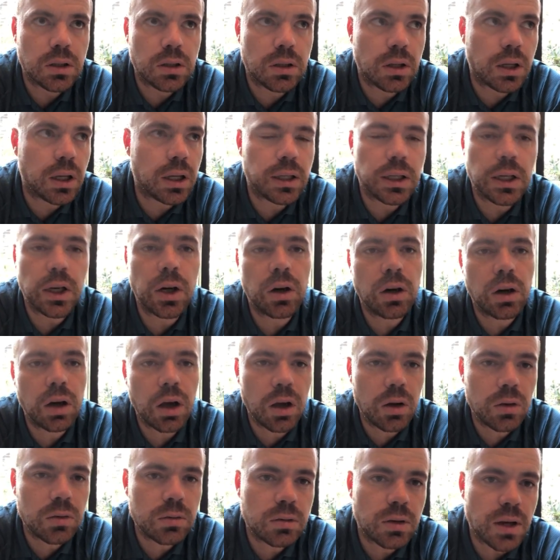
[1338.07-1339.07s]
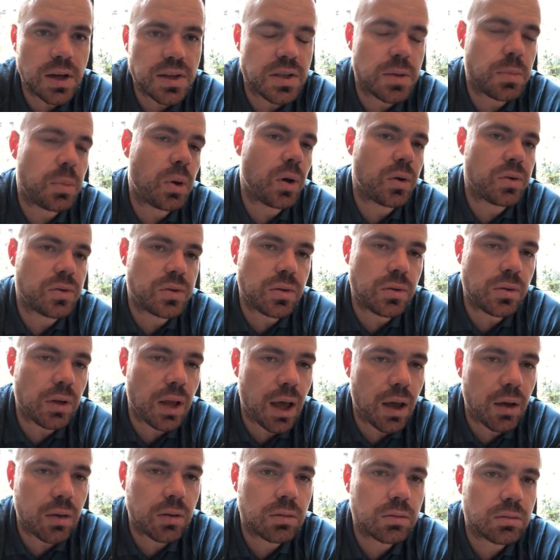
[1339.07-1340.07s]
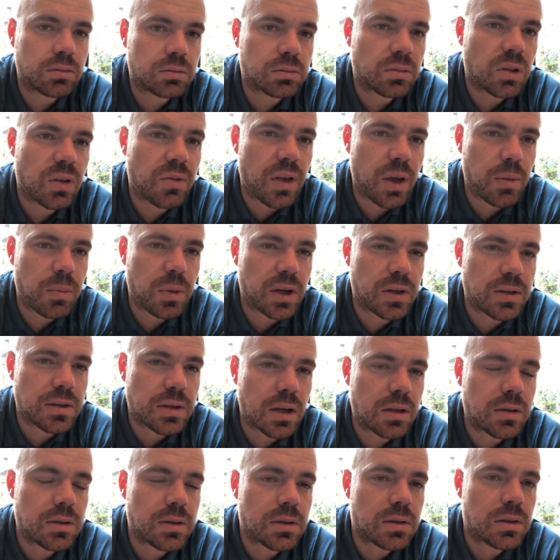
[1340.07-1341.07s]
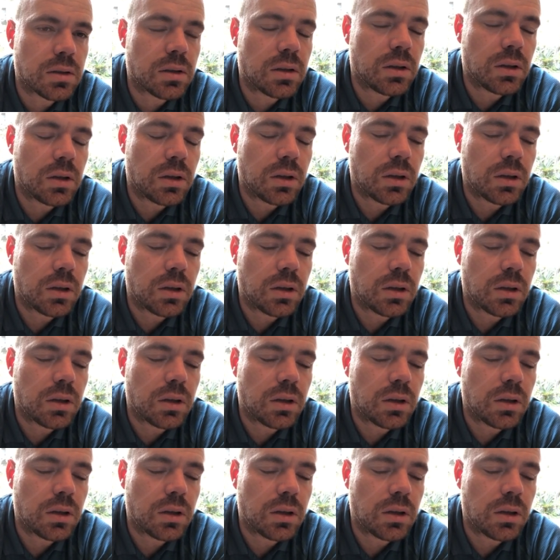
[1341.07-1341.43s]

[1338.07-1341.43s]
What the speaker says: a year ago as opposed to now, if that makes sense.